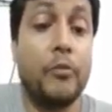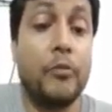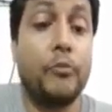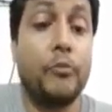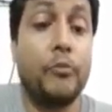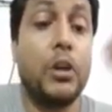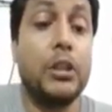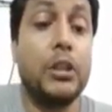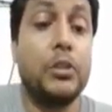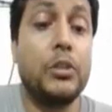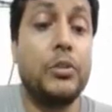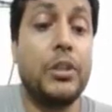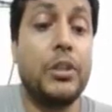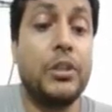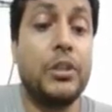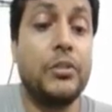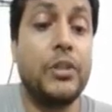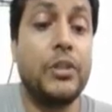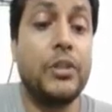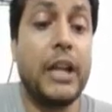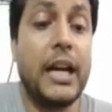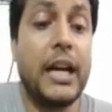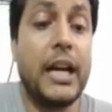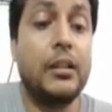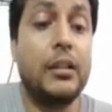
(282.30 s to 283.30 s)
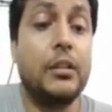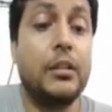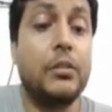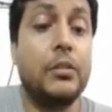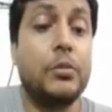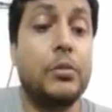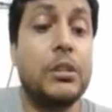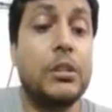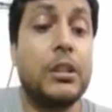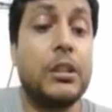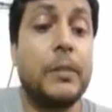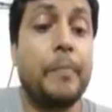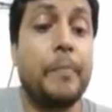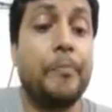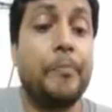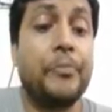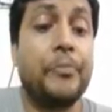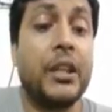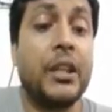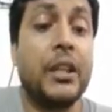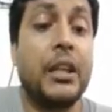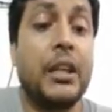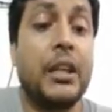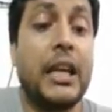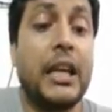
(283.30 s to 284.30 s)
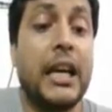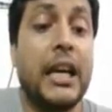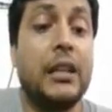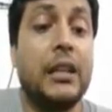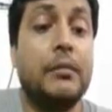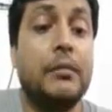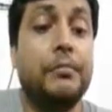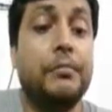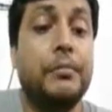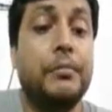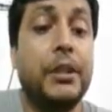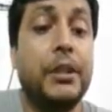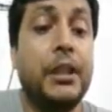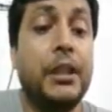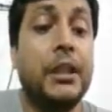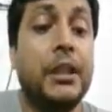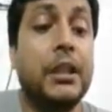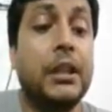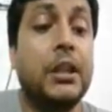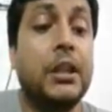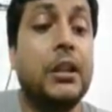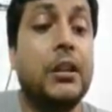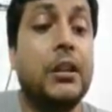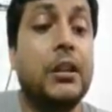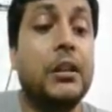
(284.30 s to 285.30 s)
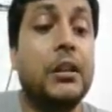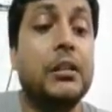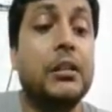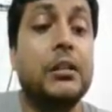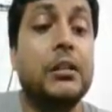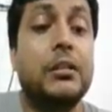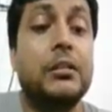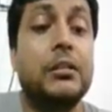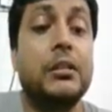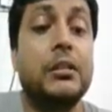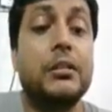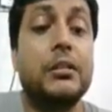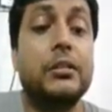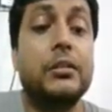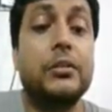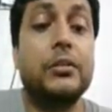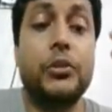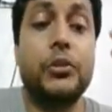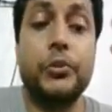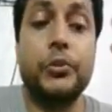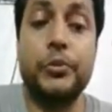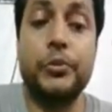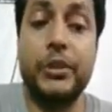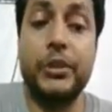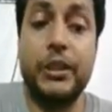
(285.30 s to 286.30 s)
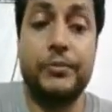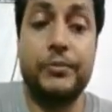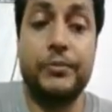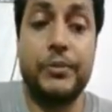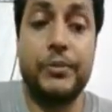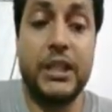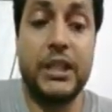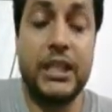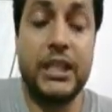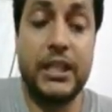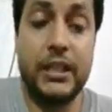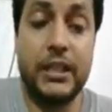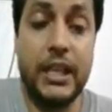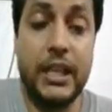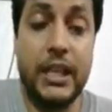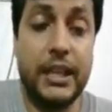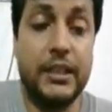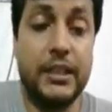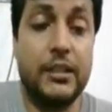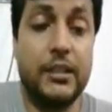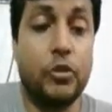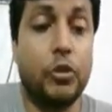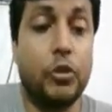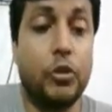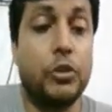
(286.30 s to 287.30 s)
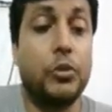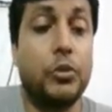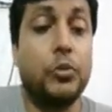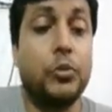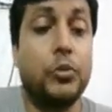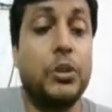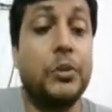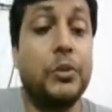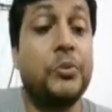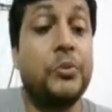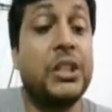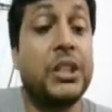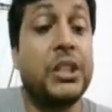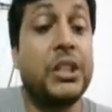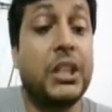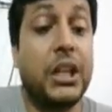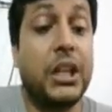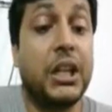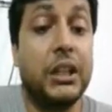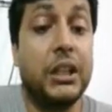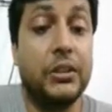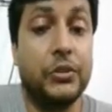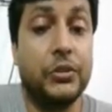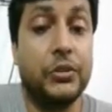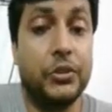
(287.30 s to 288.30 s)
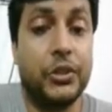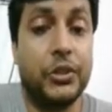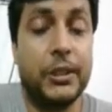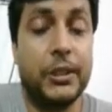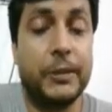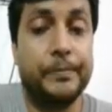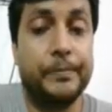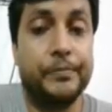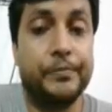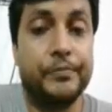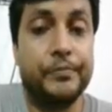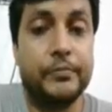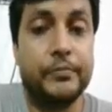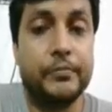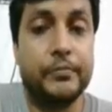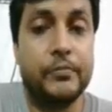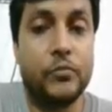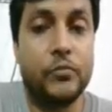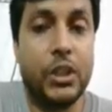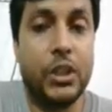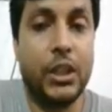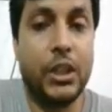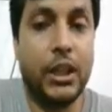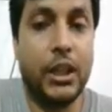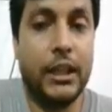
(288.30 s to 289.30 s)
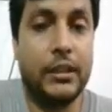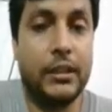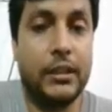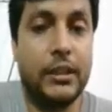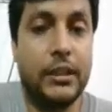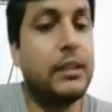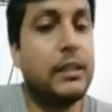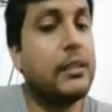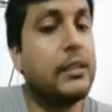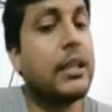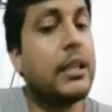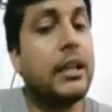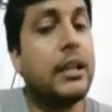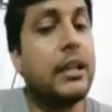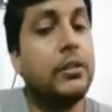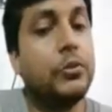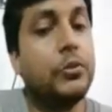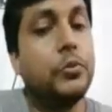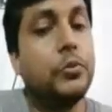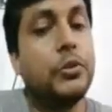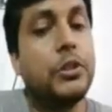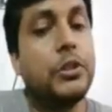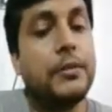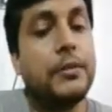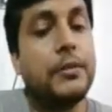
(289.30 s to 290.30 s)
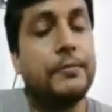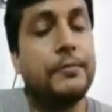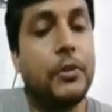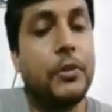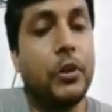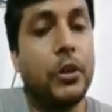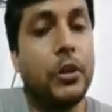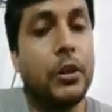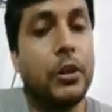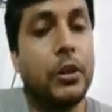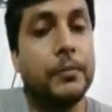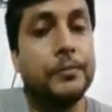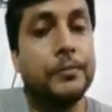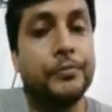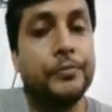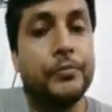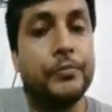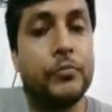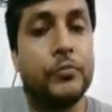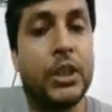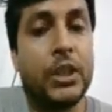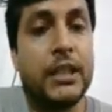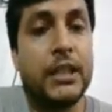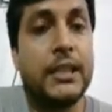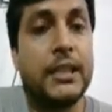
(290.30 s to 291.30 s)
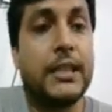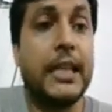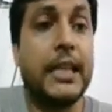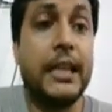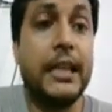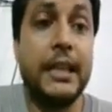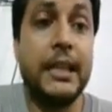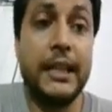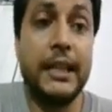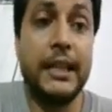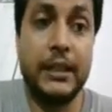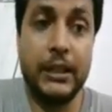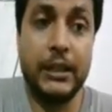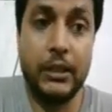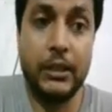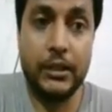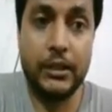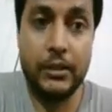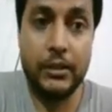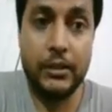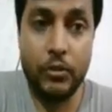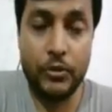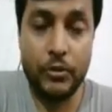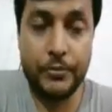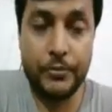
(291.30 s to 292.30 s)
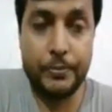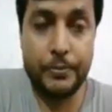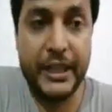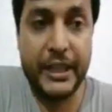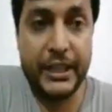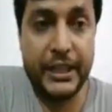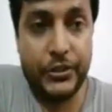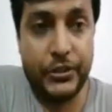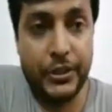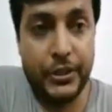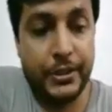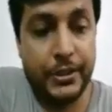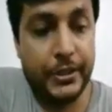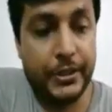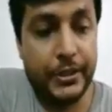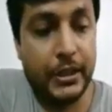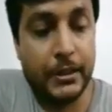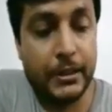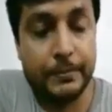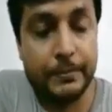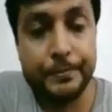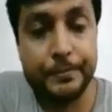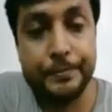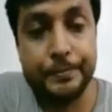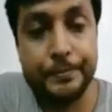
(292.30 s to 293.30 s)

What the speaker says: volutin granules can be colored to different dyes or to different colors, and these are used for staining of bacteria.